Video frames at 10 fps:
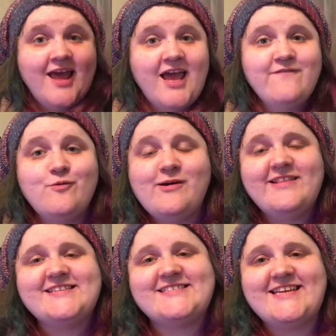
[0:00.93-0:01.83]
Hey
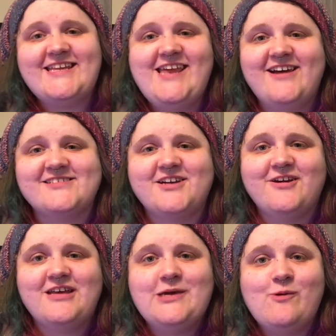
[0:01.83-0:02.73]
everyone, it's Nikki
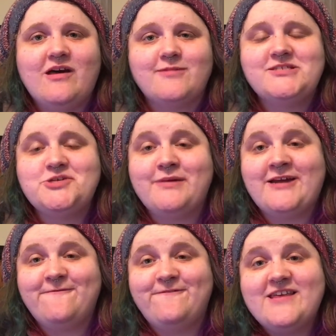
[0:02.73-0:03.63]
dxgirly. Welcome to
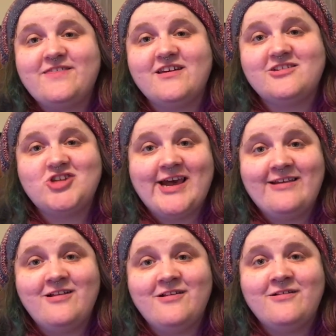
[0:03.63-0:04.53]
my fifth
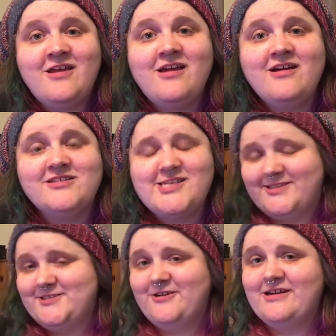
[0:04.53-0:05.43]
channel,
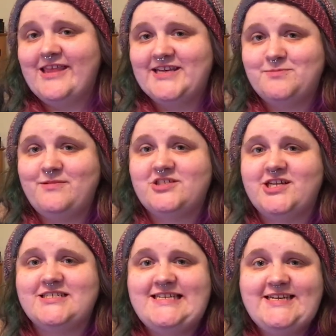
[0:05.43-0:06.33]
dxgirly likes
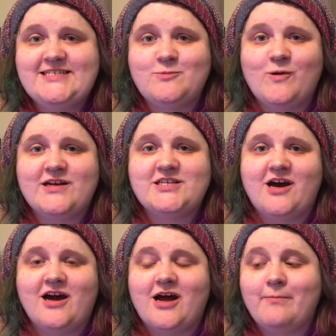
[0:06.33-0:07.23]
BJDs, where I
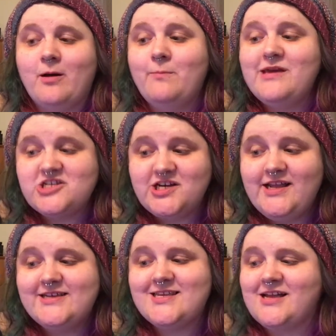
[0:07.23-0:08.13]
talk about
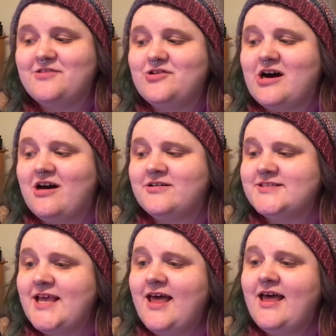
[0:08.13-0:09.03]
BJDs and other dolls.